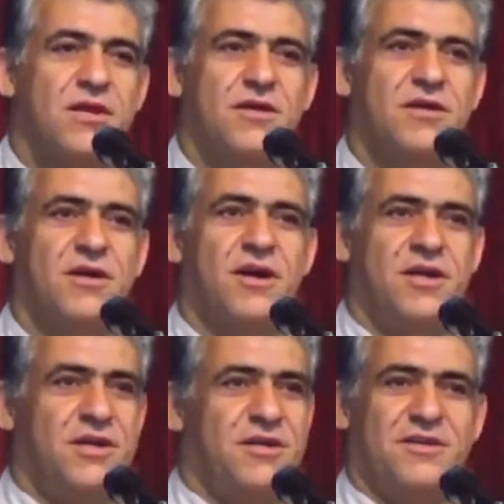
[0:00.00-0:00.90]
I
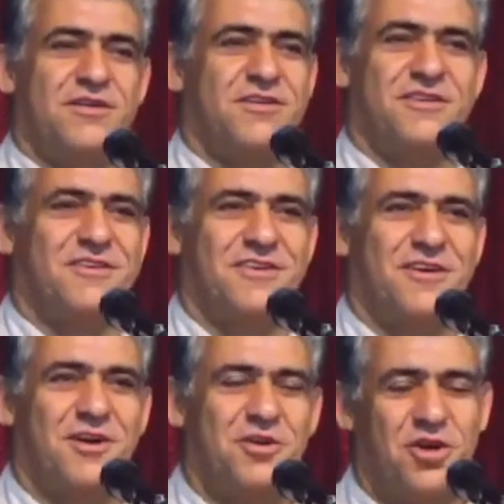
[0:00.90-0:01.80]
I
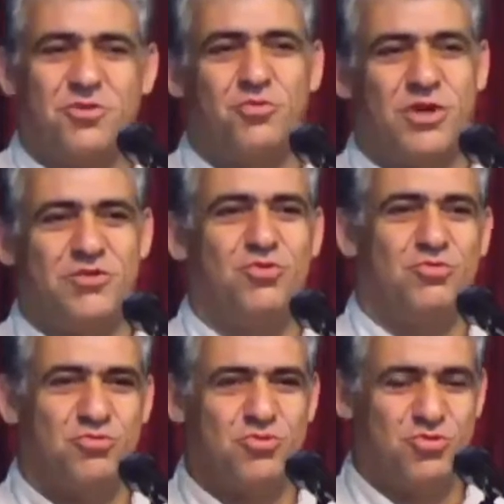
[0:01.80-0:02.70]
not went to
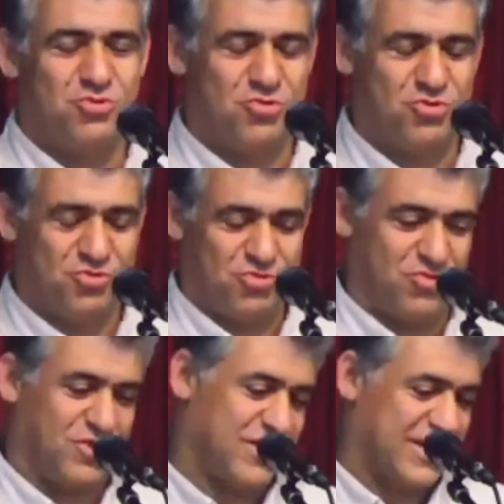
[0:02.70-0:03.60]
to to uh,
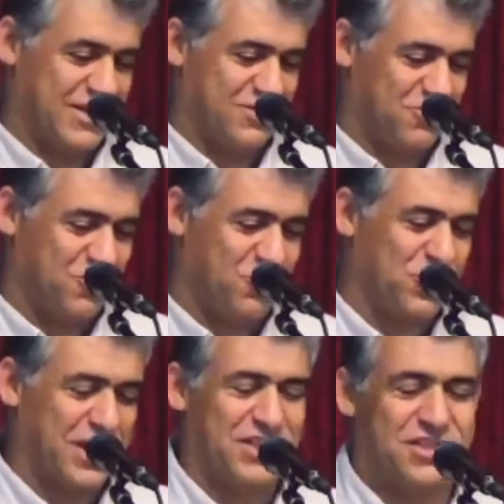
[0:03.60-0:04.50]
to put
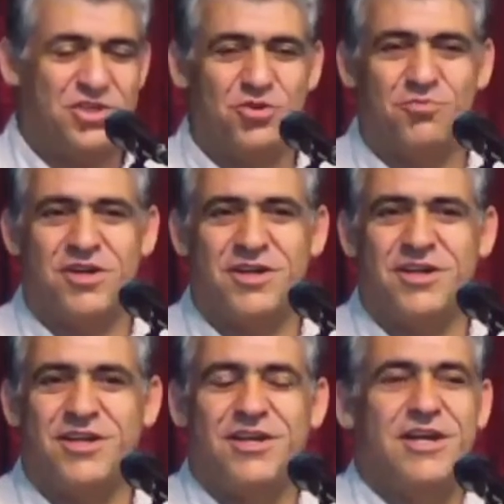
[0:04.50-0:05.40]
continue my
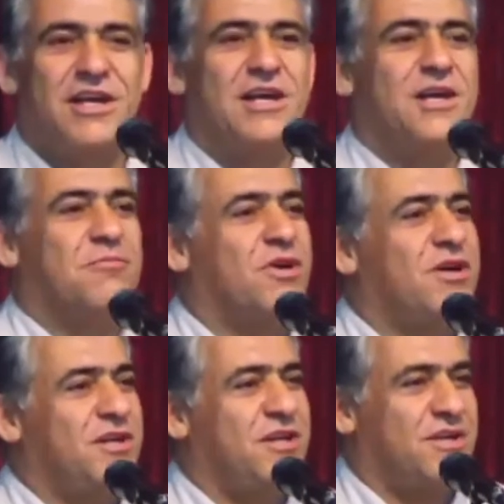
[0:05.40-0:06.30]
my
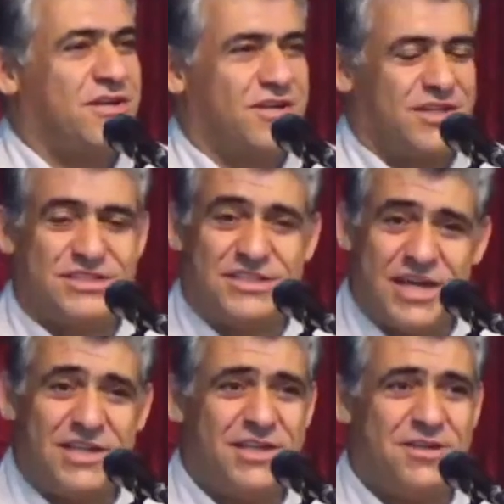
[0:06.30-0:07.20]
uh,
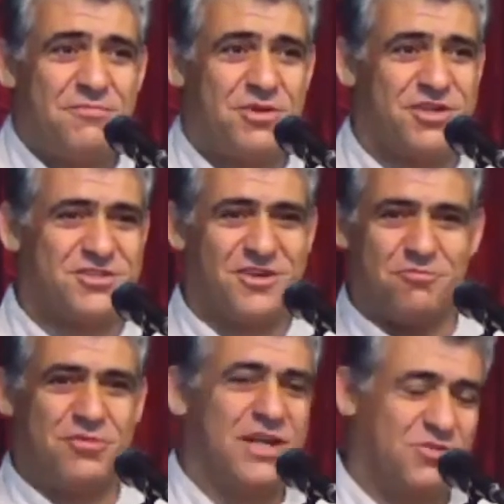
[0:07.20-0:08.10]
study because
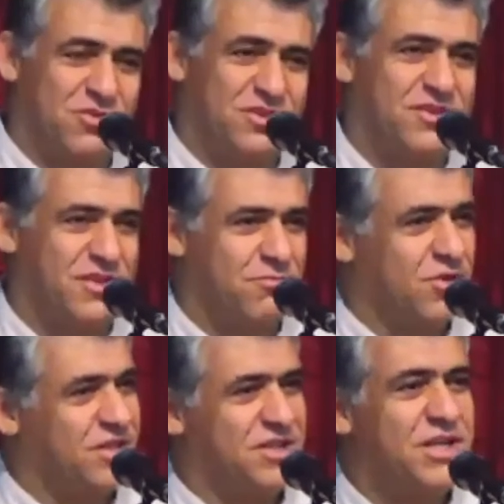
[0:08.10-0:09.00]
that my
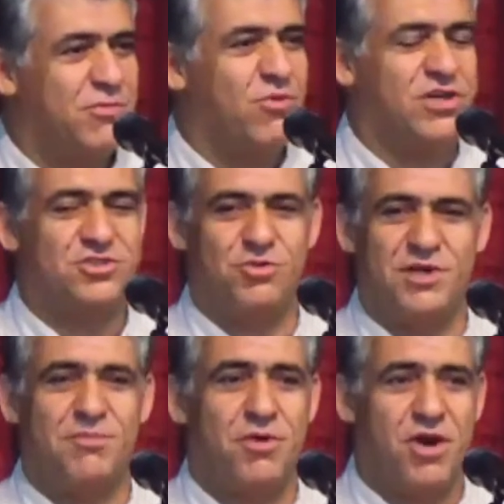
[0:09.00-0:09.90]
dream was to be a
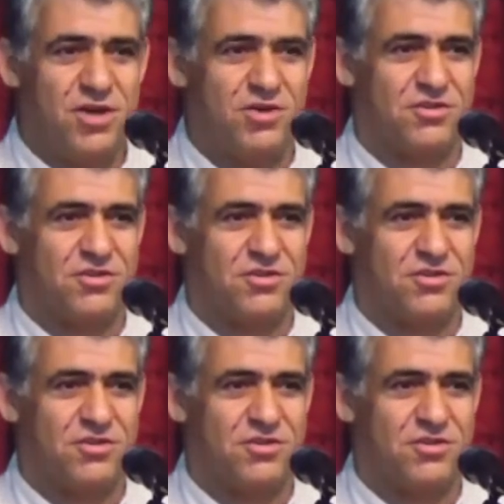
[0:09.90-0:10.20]
pilot.